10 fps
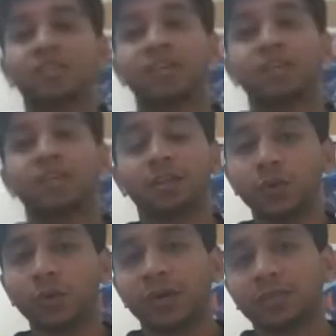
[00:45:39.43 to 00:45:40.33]
Because in the
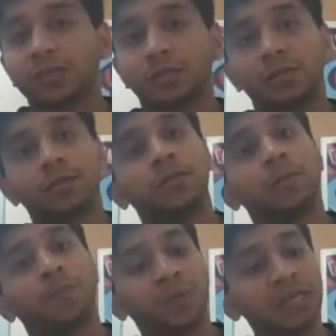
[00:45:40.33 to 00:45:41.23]
US,
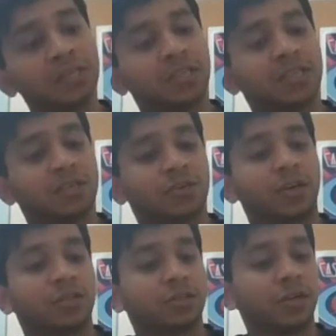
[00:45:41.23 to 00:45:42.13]
the PhDs are
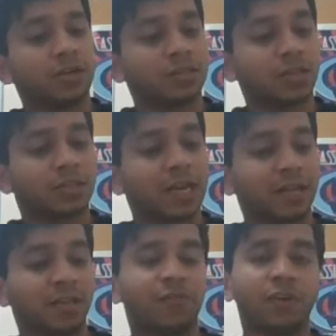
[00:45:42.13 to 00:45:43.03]
structured such
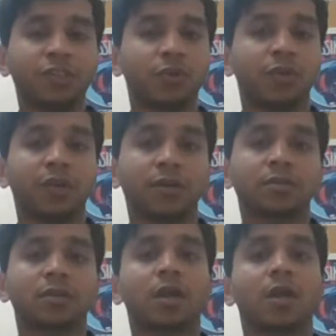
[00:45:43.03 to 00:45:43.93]
that in the first two
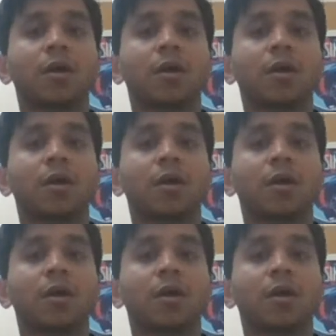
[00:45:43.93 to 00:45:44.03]
years,